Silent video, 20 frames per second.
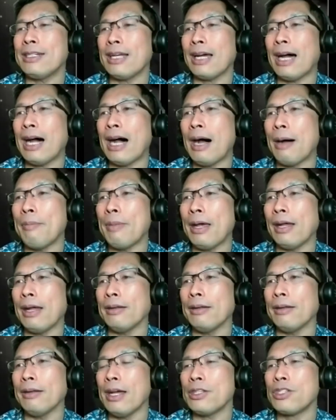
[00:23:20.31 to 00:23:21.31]
um,
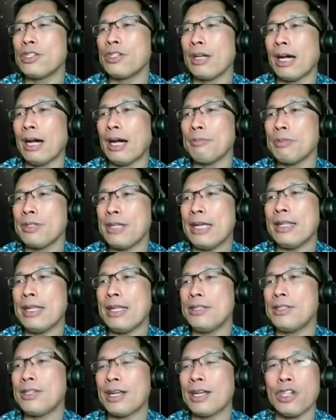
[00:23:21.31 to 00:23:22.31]
and, and um, see
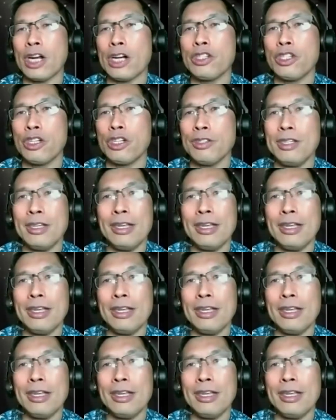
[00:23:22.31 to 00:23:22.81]
these conjunctions.